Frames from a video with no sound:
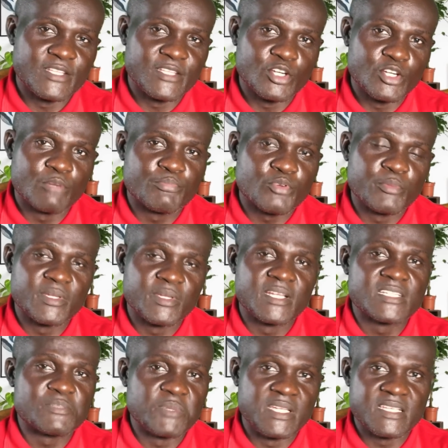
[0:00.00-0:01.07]
prominent
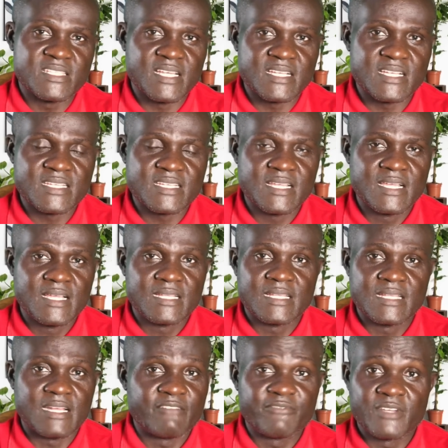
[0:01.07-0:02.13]
ministers that are
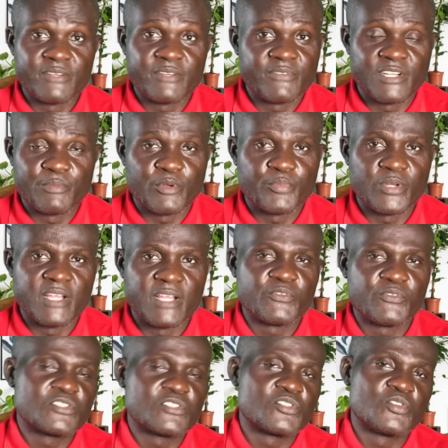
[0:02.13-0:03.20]
very, very popular. If you want
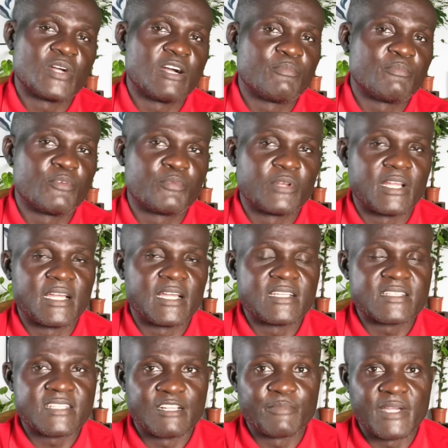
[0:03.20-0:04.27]
to know how popular
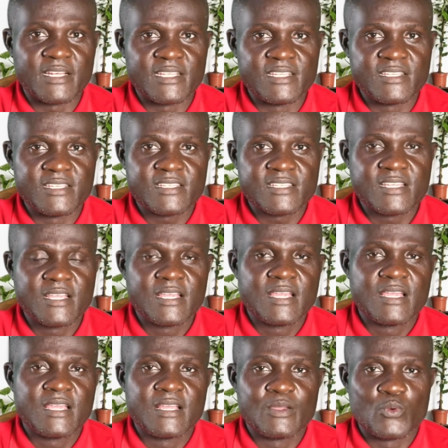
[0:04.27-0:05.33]
Selman is,
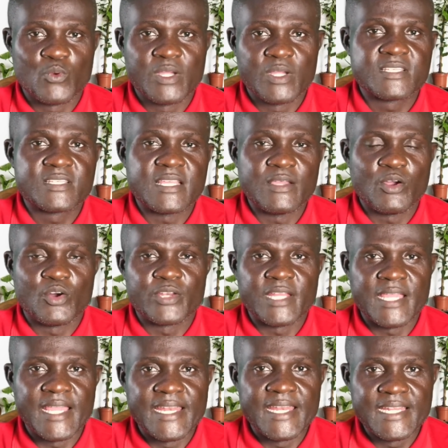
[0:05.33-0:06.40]
wait on
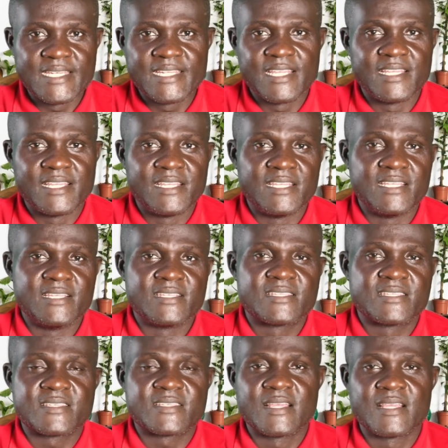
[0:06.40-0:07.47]
any day he
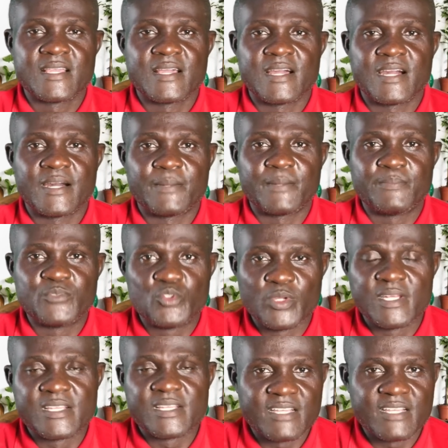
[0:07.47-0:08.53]
is doing a
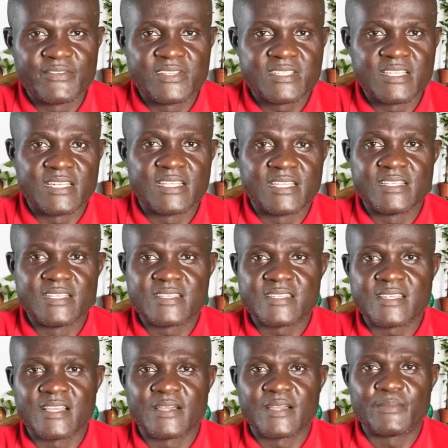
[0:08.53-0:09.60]
service in his
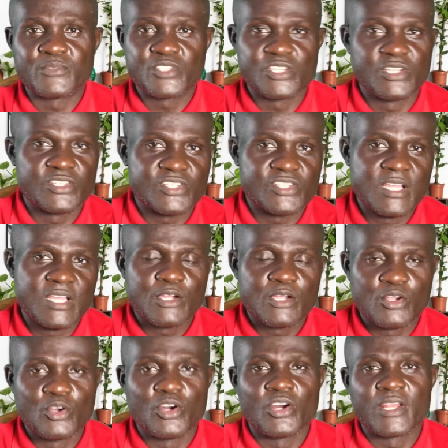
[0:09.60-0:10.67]
church, go
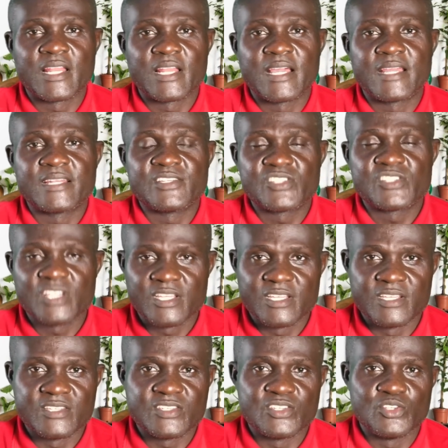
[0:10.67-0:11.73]
online, check
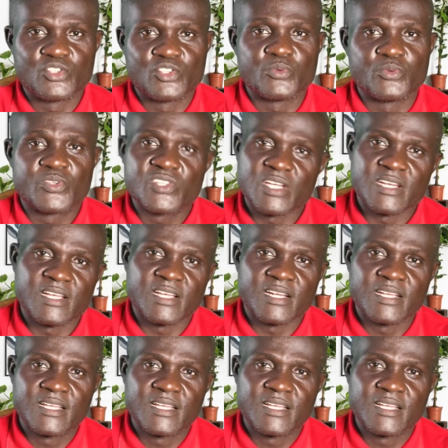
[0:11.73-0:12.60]
his YouTube channel.